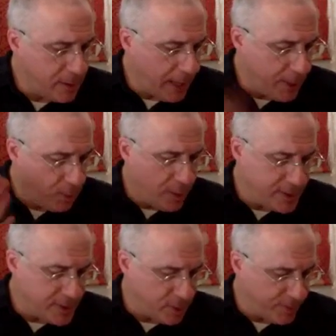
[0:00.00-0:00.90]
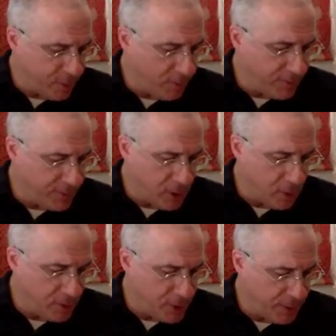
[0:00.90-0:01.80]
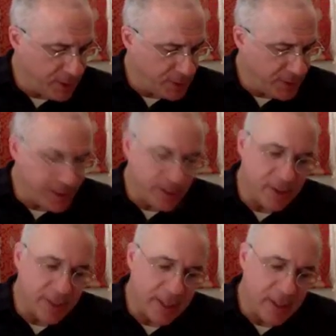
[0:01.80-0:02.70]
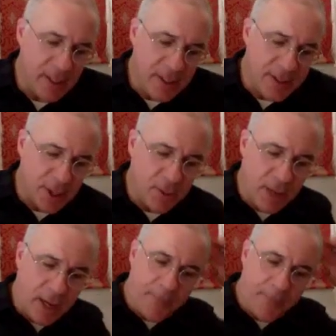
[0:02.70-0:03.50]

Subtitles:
I don't want to sort of overload too much material here. So